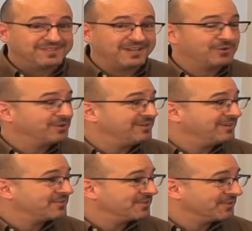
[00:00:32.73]
Get Heard
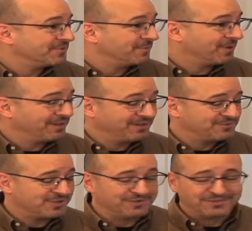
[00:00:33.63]
in the Sales and
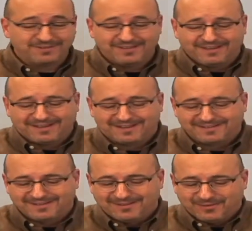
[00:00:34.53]
Marketing Jungle.
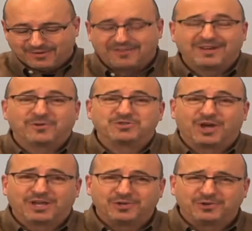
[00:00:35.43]
Uh, Kevin and I were
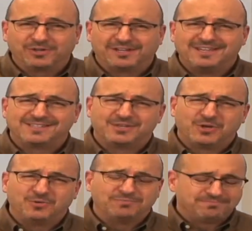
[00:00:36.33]
talking earlier. He said,
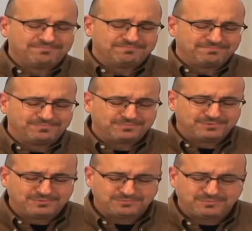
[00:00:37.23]
don't,
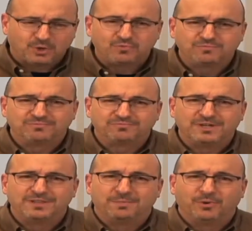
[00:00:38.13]
don't
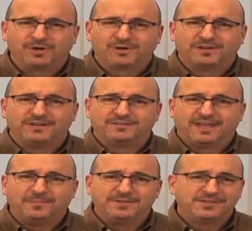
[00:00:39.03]
read the book on
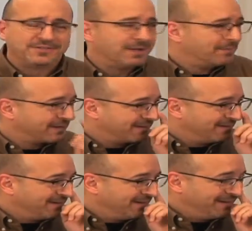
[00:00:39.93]
an empty stomach.
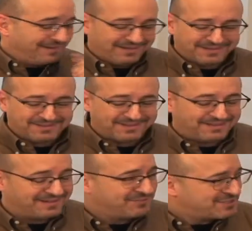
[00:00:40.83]
And
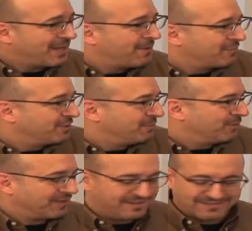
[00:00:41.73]
uh, every time I read the
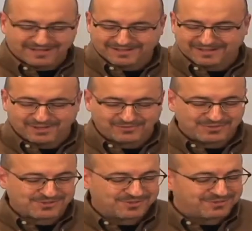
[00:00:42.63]
book, I, I got
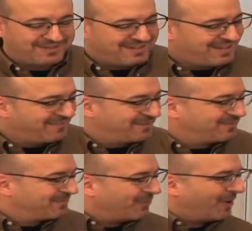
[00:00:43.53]
hungry. So,
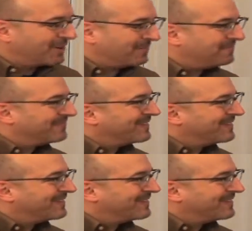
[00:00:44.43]
Kevin, welcome.